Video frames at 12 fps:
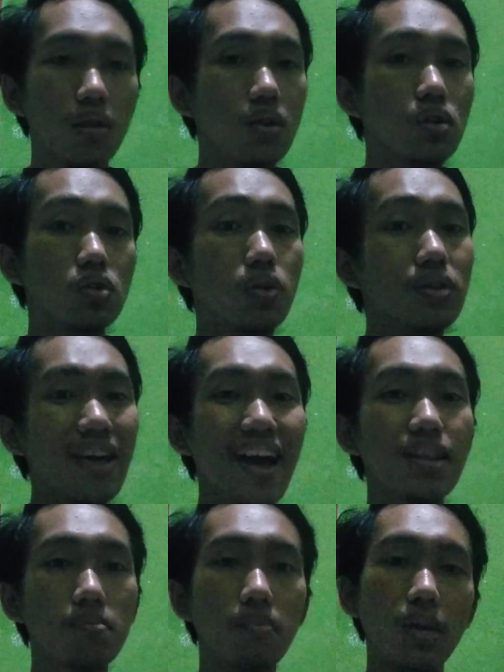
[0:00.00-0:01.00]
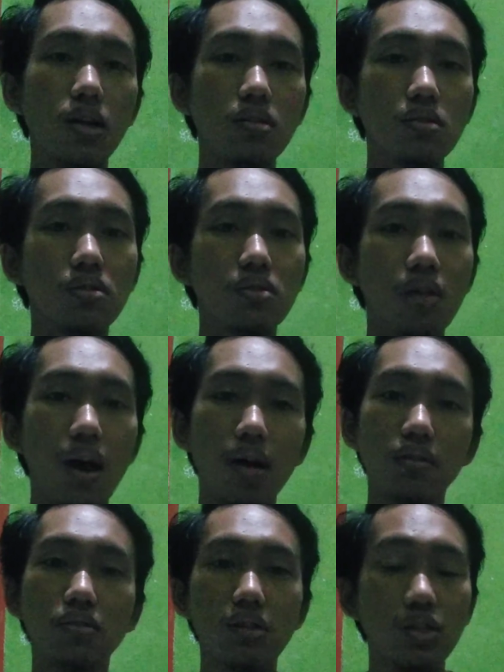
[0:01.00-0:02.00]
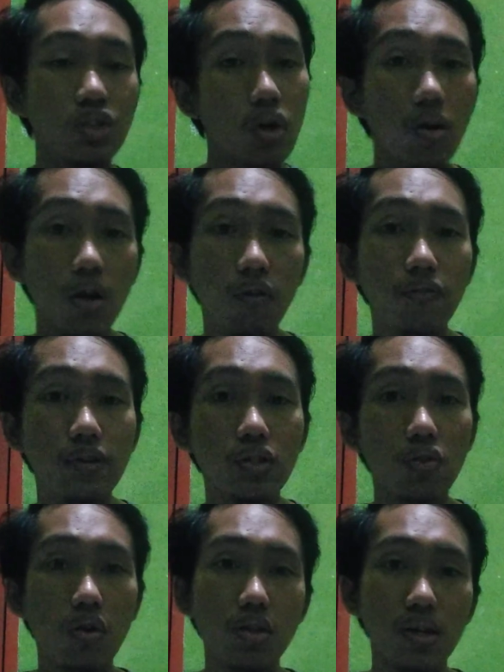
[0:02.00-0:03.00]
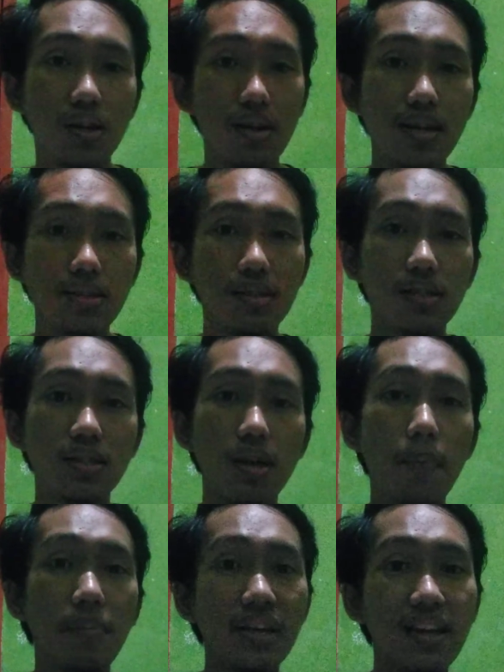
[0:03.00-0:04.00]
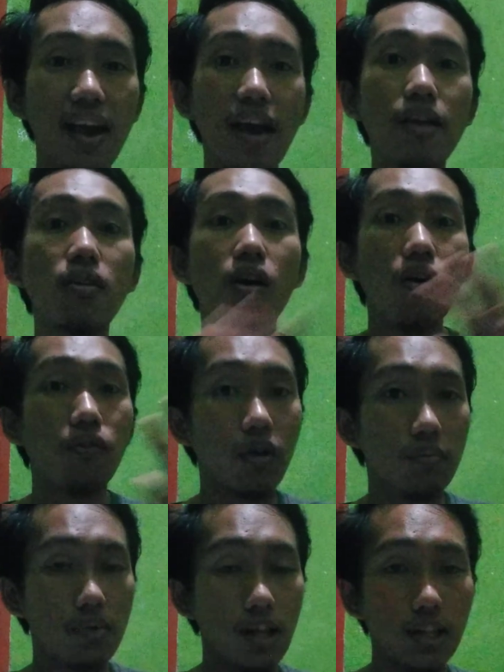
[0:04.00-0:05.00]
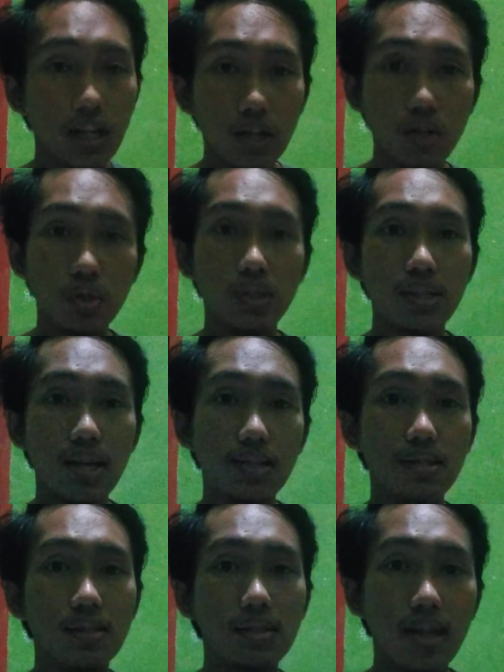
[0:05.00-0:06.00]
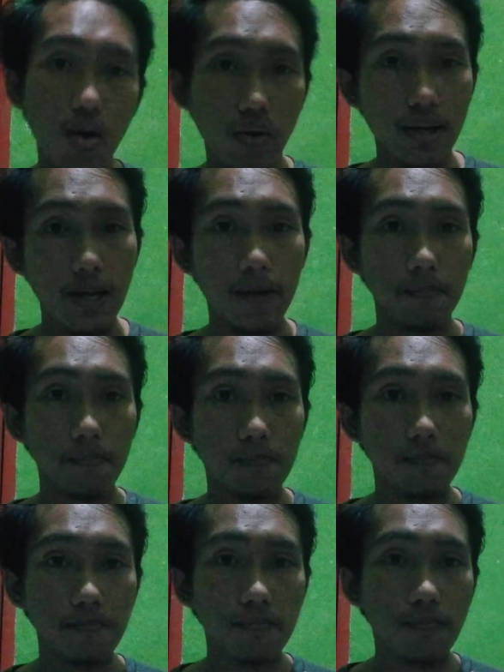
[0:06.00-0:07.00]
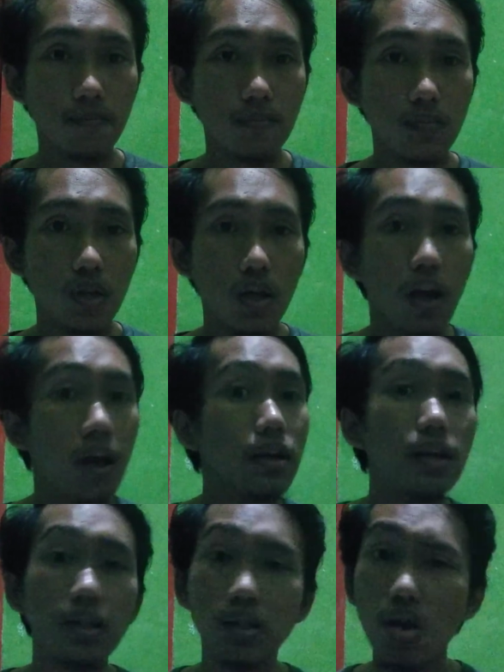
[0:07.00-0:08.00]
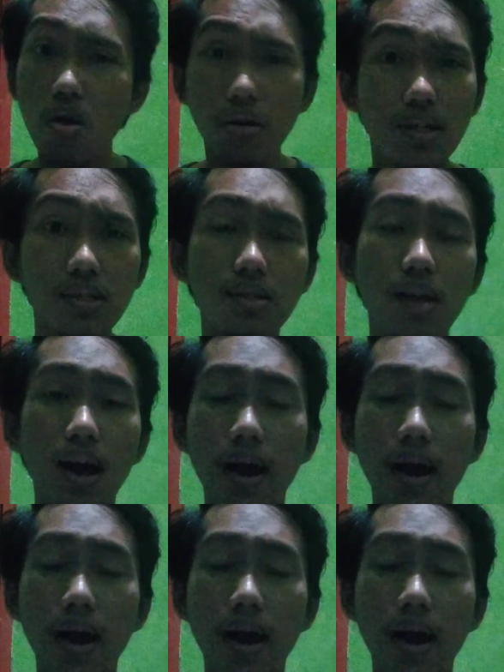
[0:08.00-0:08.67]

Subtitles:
So that means that the theory of discourse analysis began from the linguistics theory. The theories